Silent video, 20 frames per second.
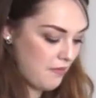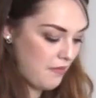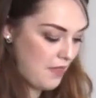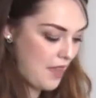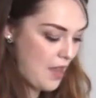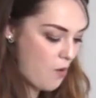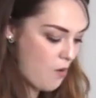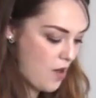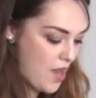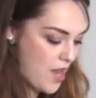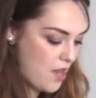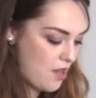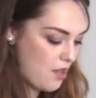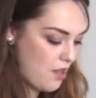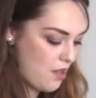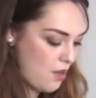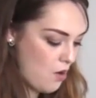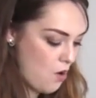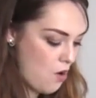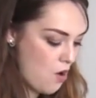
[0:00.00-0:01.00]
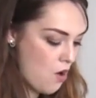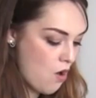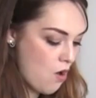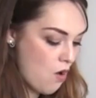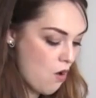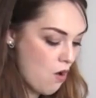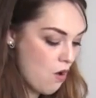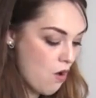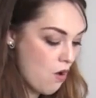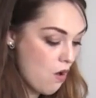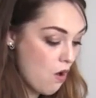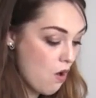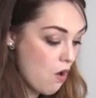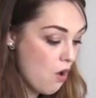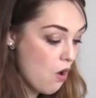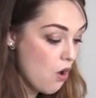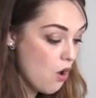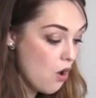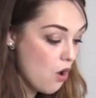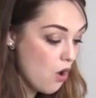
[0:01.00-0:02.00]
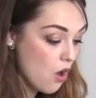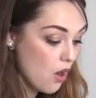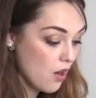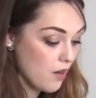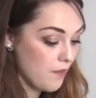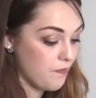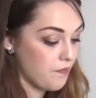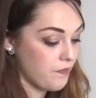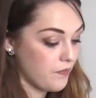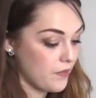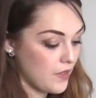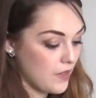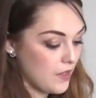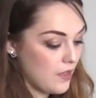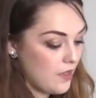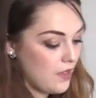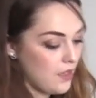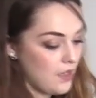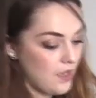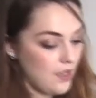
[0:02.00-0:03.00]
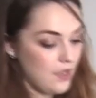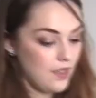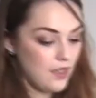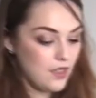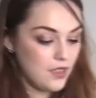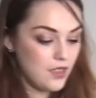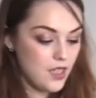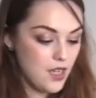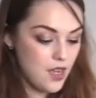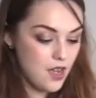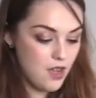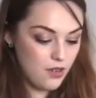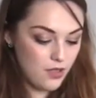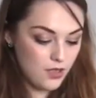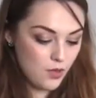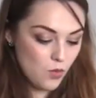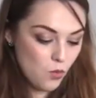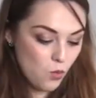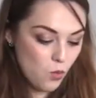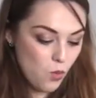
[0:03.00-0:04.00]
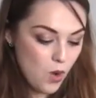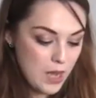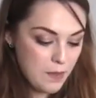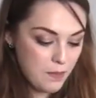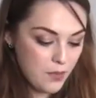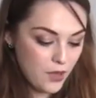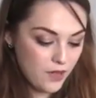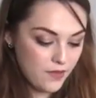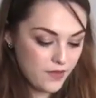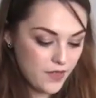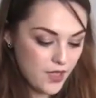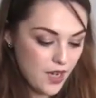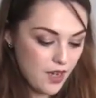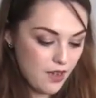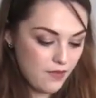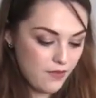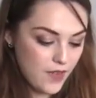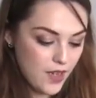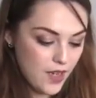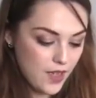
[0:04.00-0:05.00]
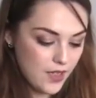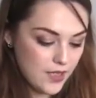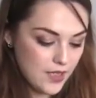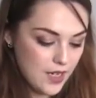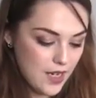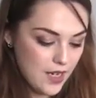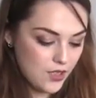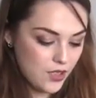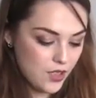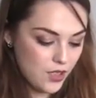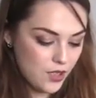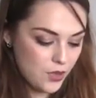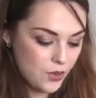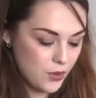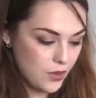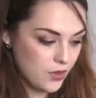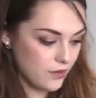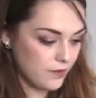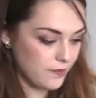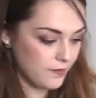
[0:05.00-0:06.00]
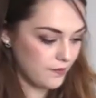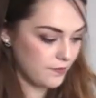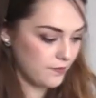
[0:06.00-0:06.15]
That way. Oh. To use, wipe off dirt first as usual.